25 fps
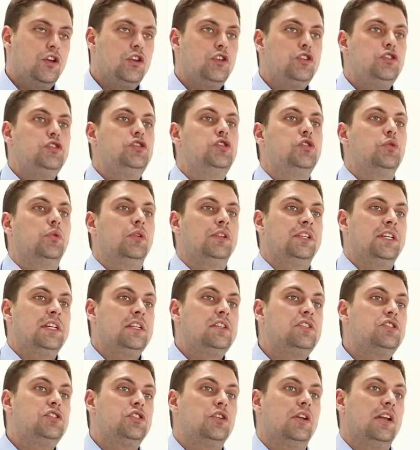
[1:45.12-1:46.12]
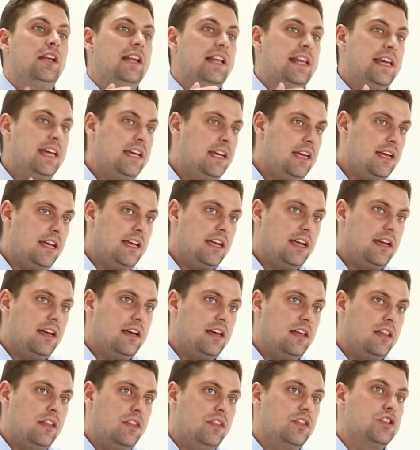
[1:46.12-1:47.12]
You will need to link
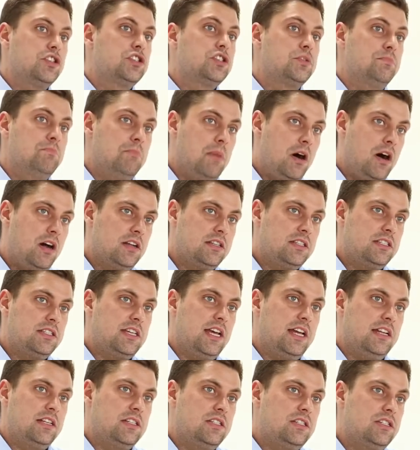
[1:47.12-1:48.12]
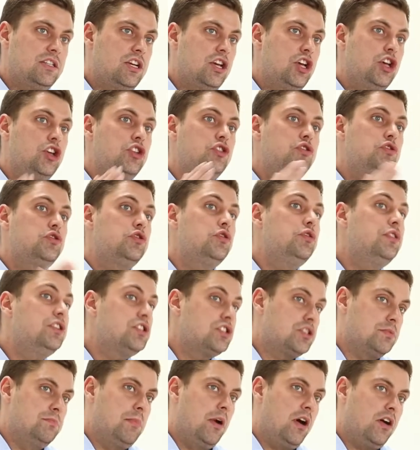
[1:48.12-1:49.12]
the SmartSense to the
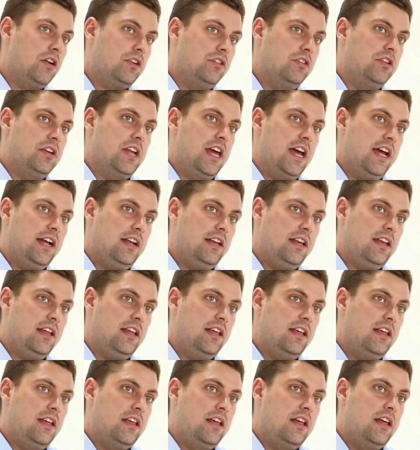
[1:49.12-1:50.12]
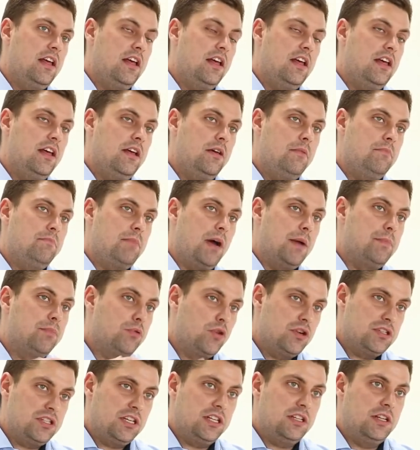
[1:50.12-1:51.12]
Smart Connect by
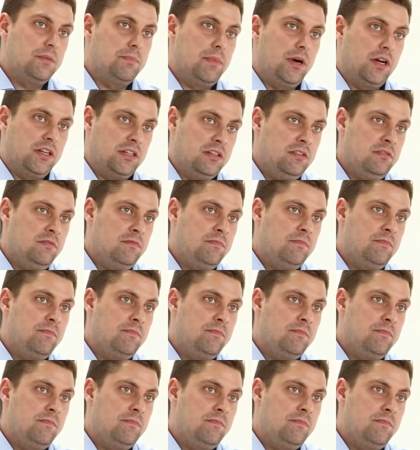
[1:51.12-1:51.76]
pressing the button.